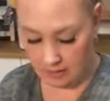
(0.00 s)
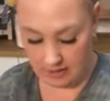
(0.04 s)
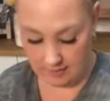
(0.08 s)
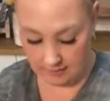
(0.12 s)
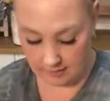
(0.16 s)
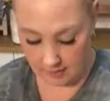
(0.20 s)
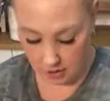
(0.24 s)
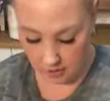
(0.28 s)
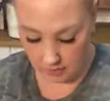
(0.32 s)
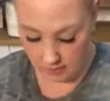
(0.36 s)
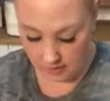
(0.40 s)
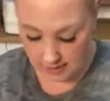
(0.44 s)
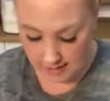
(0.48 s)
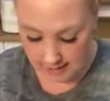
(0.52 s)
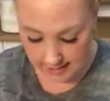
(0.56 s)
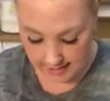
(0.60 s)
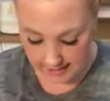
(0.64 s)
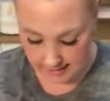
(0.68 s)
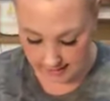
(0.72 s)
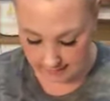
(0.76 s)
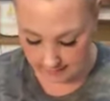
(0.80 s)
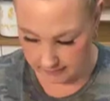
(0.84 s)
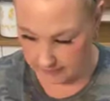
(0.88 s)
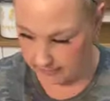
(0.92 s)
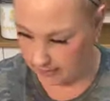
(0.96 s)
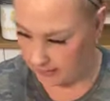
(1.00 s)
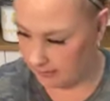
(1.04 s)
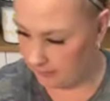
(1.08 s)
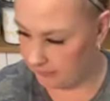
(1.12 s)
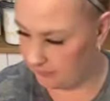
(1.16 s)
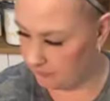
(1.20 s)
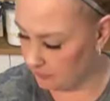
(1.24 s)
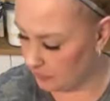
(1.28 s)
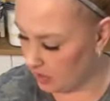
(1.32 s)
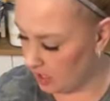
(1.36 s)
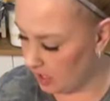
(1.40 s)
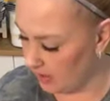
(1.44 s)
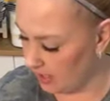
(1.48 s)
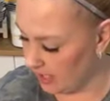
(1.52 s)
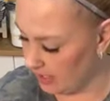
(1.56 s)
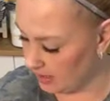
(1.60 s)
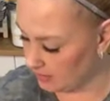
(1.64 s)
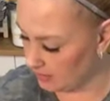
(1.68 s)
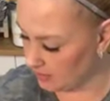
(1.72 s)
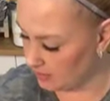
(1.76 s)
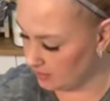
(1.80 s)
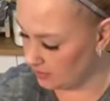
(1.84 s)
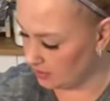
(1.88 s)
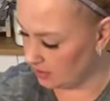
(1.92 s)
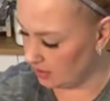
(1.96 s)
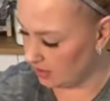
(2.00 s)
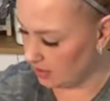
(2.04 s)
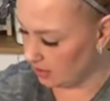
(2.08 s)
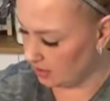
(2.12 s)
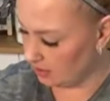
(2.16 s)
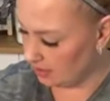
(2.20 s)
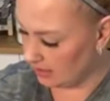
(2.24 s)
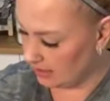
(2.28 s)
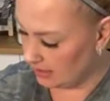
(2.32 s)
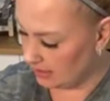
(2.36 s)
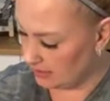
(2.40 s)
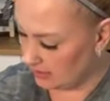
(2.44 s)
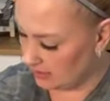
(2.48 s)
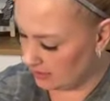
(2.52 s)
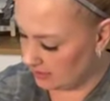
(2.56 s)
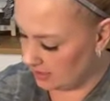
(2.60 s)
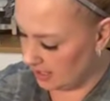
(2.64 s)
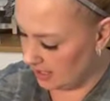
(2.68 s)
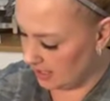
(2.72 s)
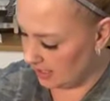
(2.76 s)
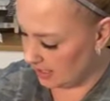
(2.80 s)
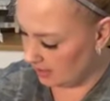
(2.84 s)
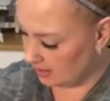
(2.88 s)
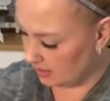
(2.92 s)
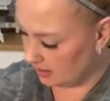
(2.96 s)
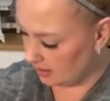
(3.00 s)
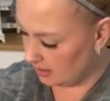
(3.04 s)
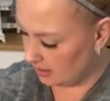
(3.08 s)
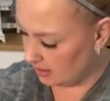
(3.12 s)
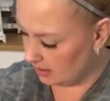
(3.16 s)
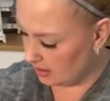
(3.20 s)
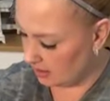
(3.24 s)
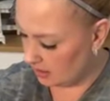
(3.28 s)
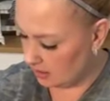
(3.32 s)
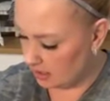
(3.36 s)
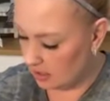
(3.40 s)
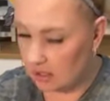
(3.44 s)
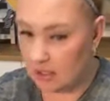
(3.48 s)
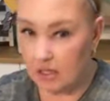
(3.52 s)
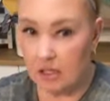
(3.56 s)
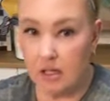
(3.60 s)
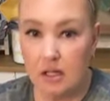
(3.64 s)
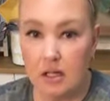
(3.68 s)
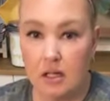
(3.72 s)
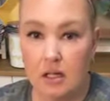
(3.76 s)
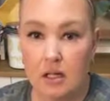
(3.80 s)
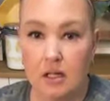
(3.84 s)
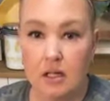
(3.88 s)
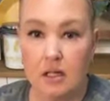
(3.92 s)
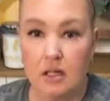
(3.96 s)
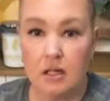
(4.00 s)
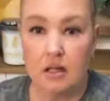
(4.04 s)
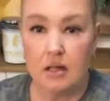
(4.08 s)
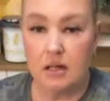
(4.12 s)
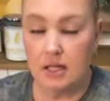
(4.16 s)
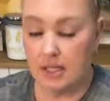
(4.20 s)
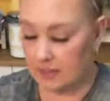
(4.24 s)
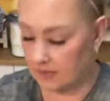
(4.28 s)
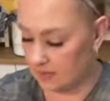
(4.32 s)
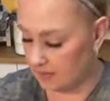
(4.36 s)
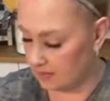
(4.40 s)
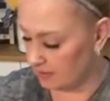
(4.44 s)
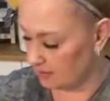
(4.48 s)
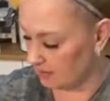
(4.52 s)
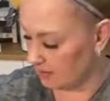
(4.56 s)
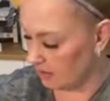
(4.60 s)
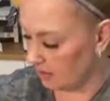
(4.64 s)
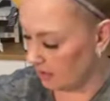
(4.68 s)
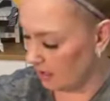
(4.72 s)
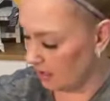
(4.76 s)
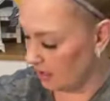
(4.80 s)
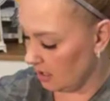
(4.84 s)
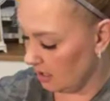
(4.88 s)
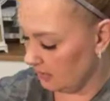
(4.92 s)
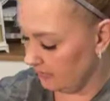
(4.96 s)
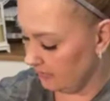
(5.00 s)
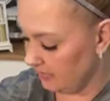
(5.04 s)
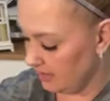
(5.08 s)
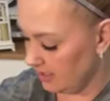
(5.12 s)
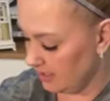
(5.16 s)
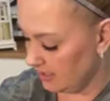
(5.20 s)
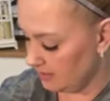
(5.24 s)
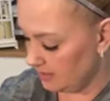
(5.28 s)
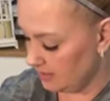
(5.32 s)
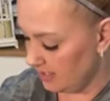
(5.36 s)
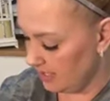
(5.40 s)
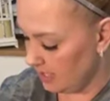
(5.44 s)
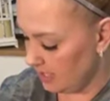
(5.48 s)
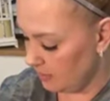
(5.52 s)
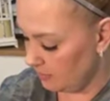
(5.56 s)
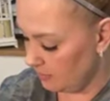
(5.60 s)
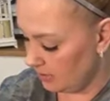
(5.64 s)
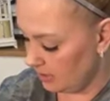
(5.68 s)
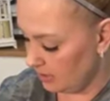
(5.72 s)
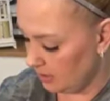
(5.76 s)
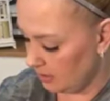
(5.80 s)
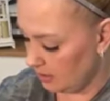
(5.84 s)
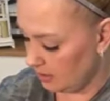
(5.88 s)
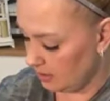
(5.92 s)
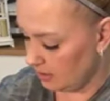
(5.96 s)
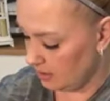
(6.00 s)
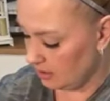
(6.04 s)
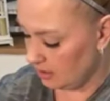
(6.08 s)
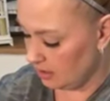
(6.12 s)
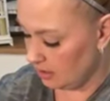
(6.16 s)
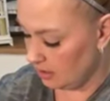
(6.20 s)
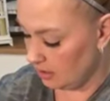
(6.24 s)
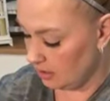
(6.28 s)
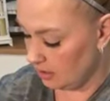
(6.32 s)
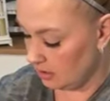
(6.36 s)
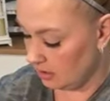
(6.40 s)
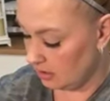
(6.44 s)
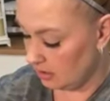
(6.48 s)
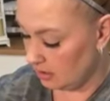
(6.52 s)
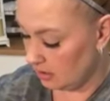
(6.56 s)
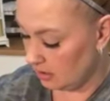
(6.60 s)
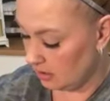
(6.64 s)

don't even know what I have. All right, so let's take this off the tape here.